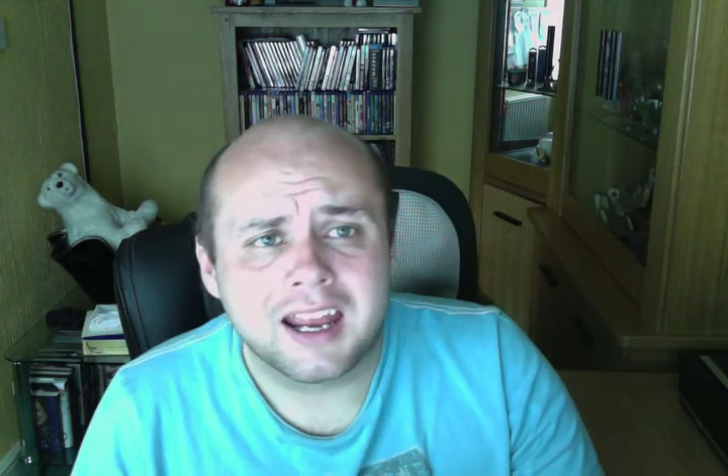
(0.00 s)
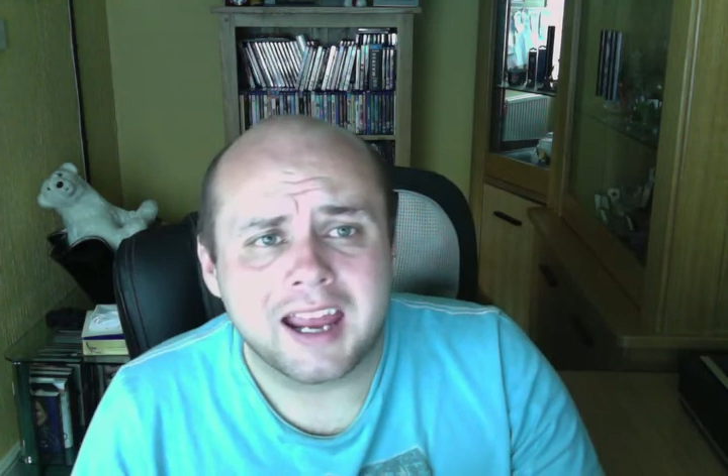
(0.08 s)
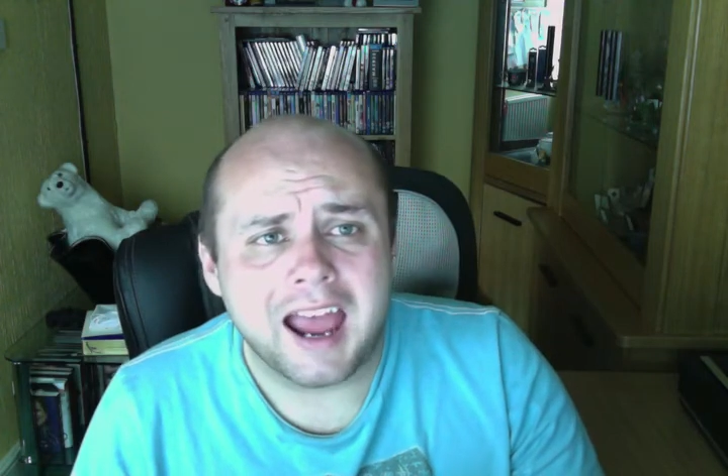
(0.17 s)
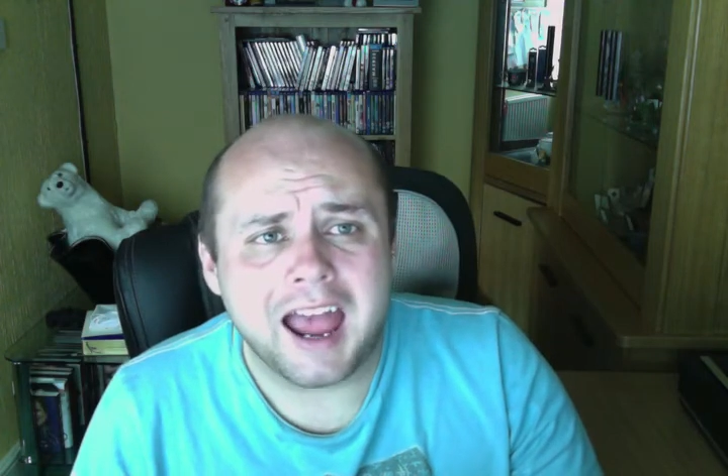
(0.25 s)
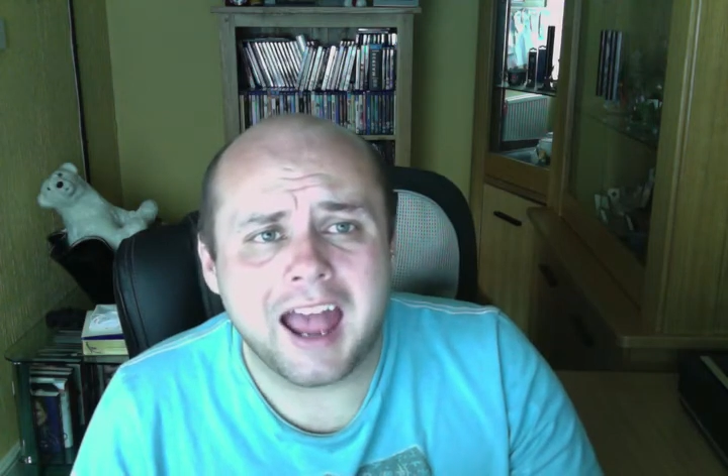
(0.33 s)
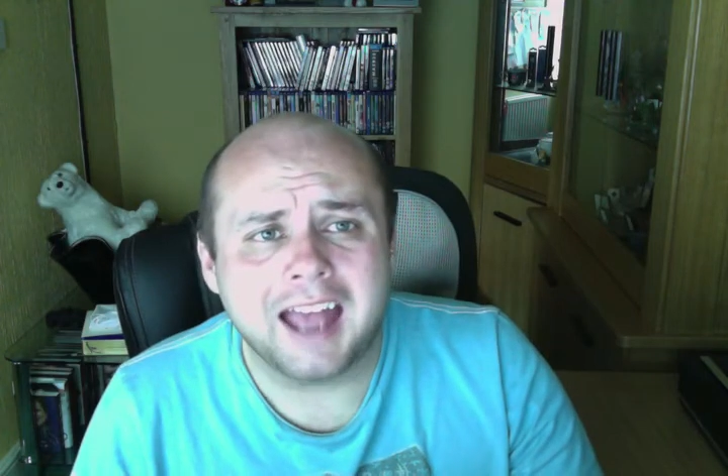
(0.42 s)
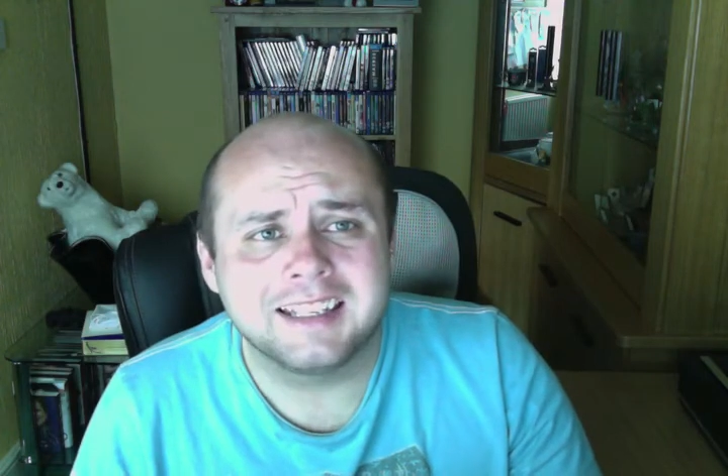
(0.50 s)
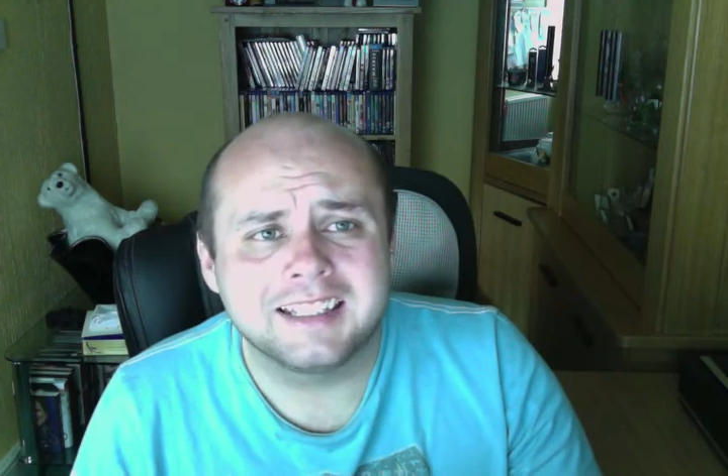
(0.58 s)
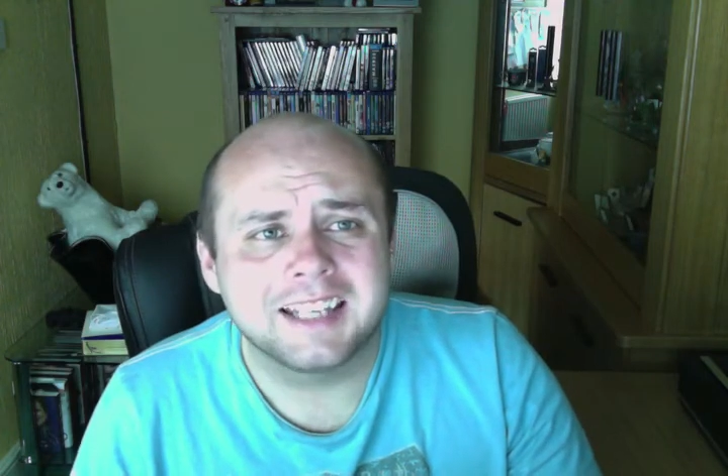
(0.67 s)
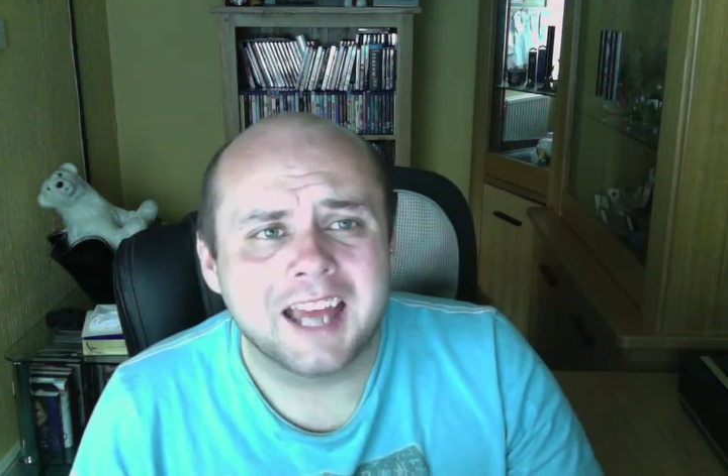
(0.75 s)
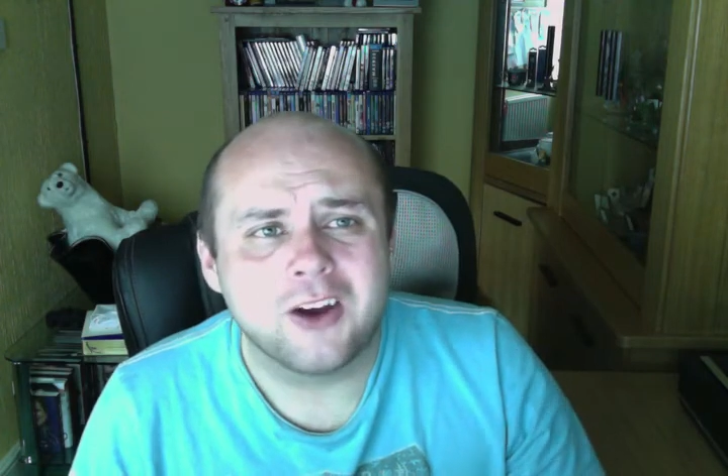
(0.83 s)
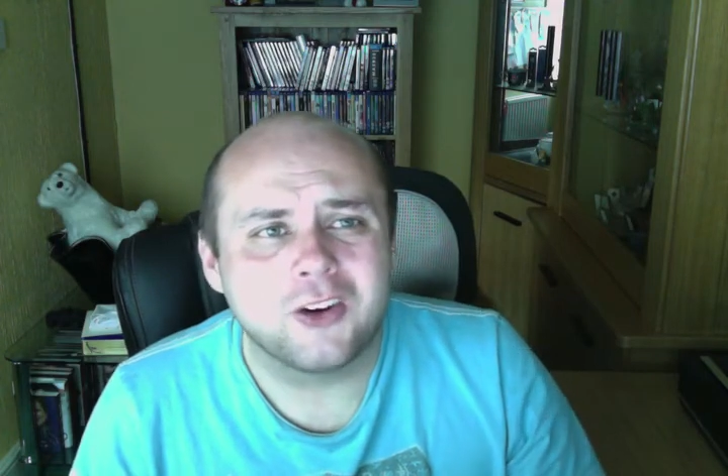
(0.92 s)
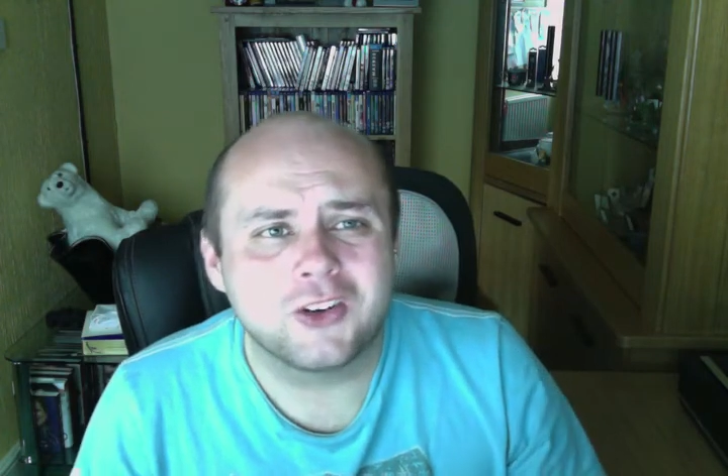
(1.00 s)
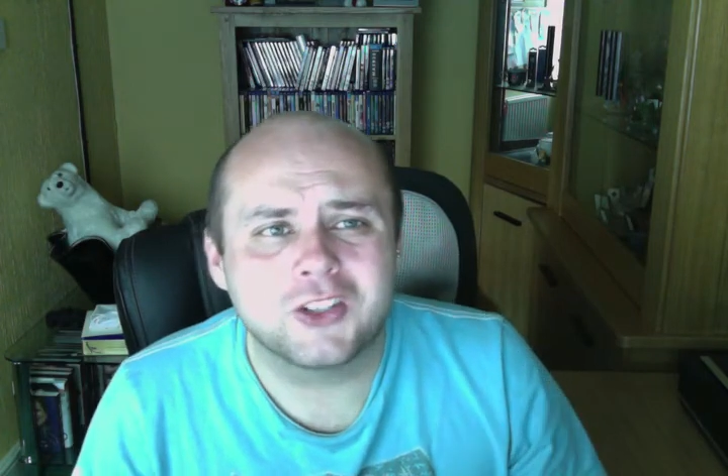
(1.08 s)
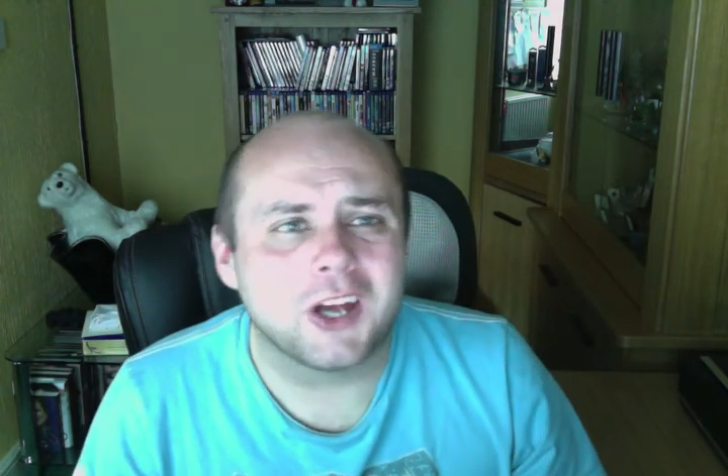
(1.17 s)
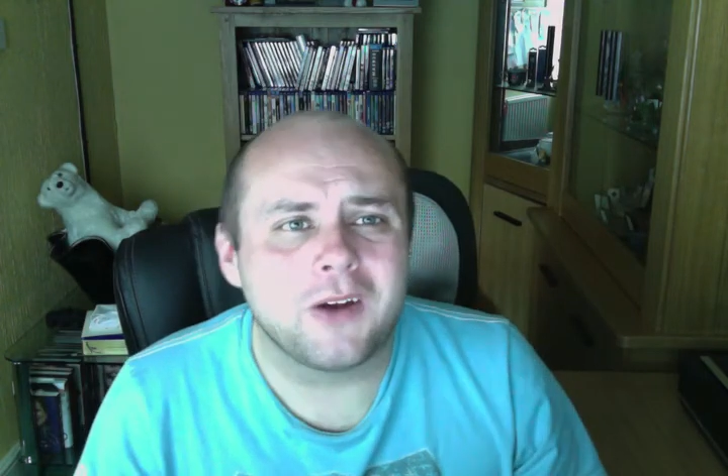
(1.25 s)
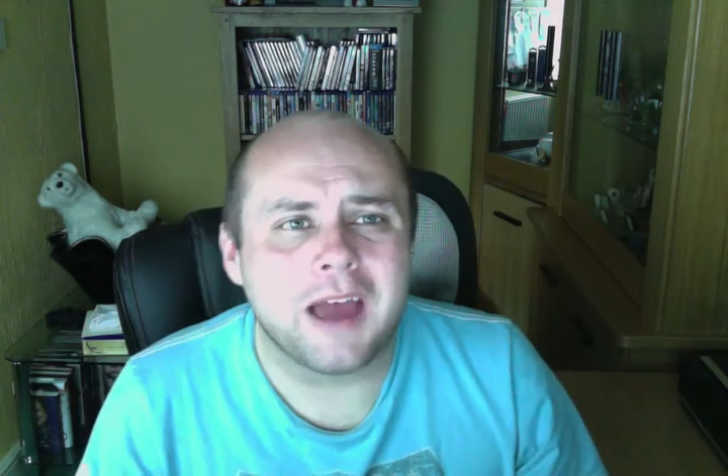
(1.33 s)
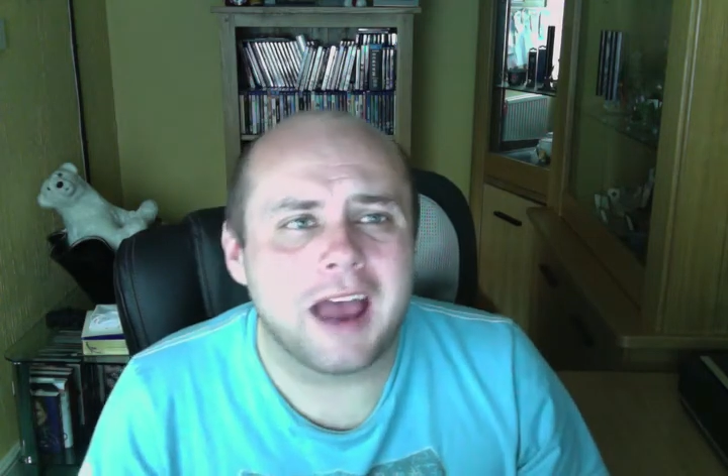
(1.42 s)
I'm not
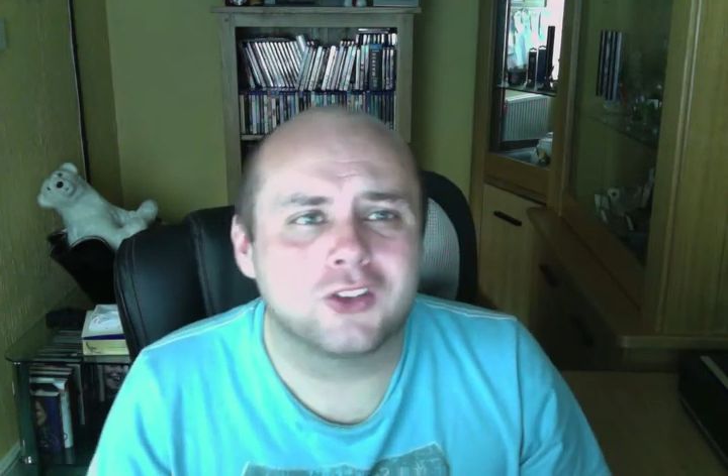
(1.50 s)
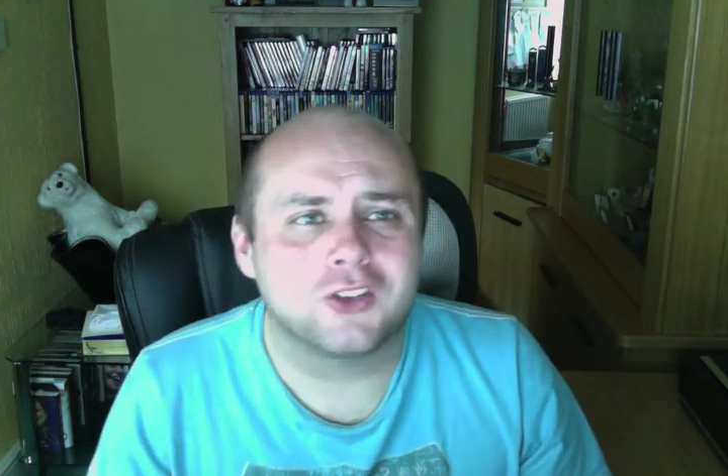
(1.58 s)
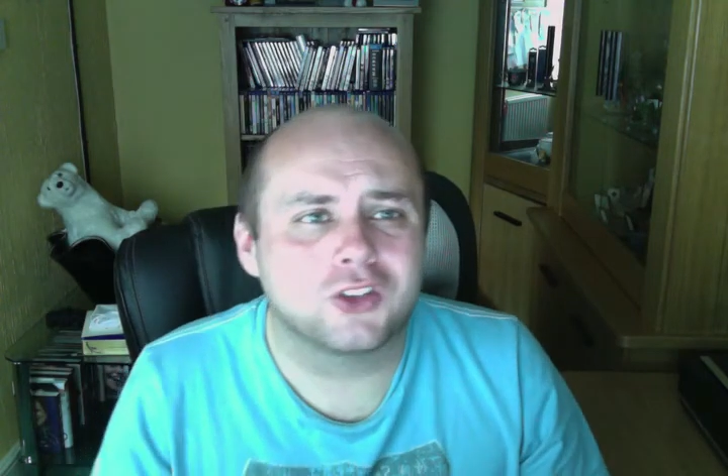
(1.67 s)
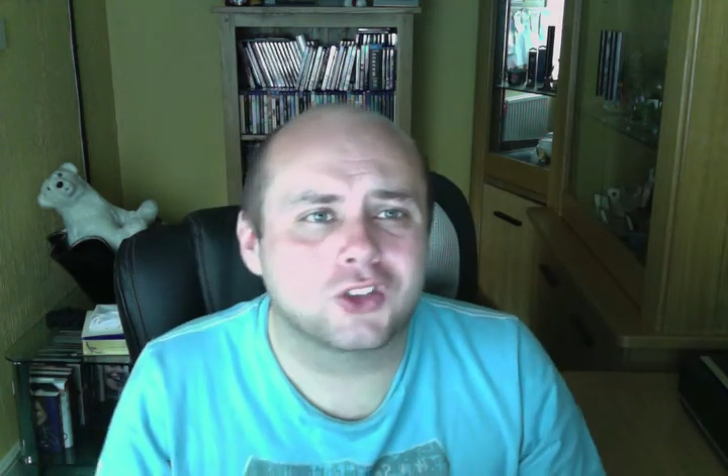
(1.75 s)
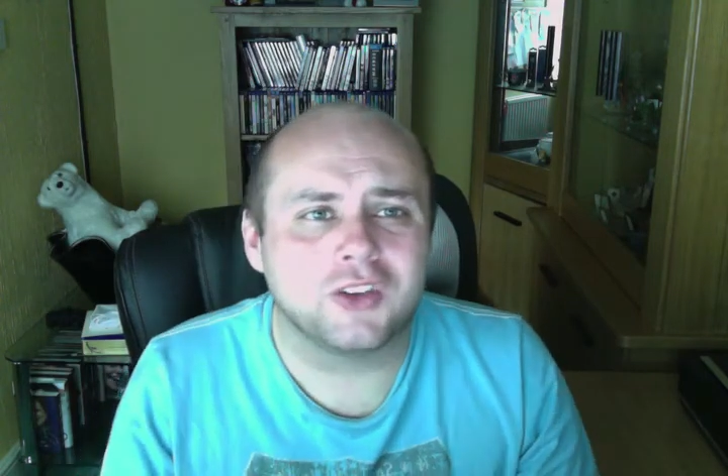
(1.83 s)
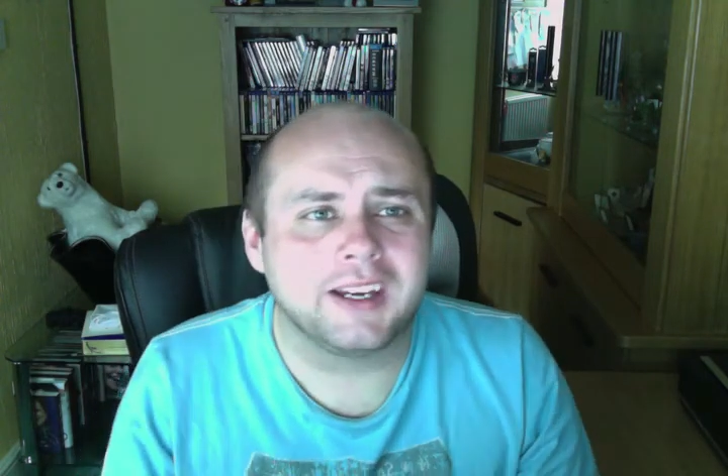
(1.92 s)
quite sure how